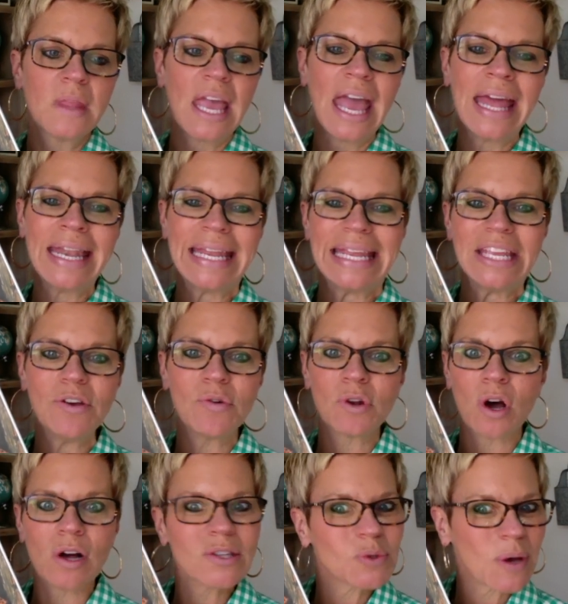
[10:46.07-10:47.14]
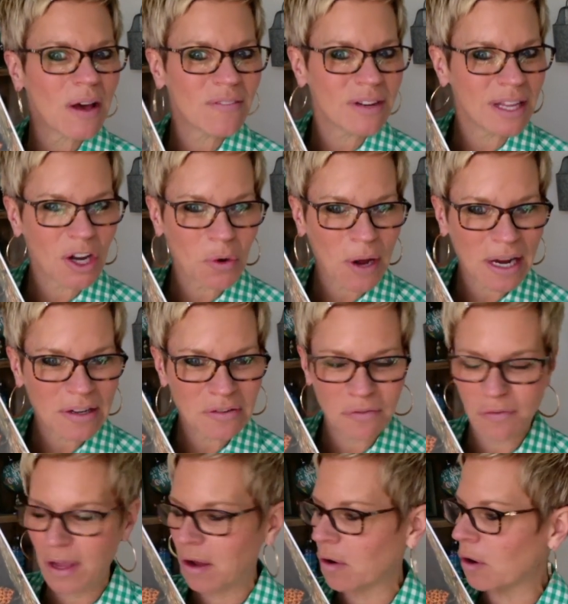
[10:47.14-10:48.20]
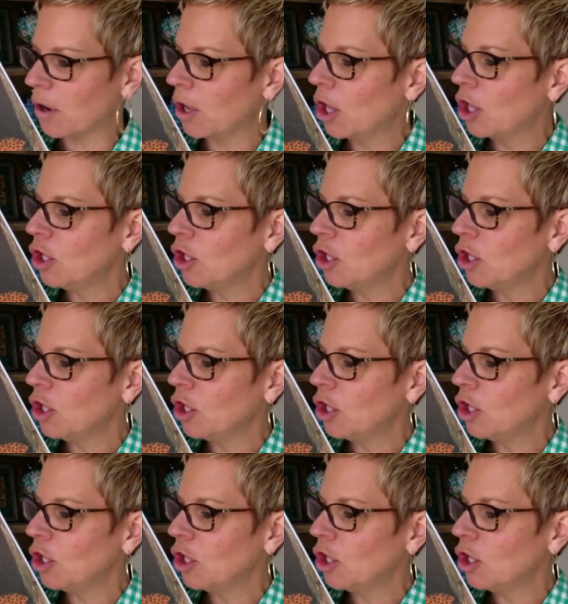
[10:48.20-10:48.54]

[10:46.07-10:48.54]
And you can also have an interactive finger.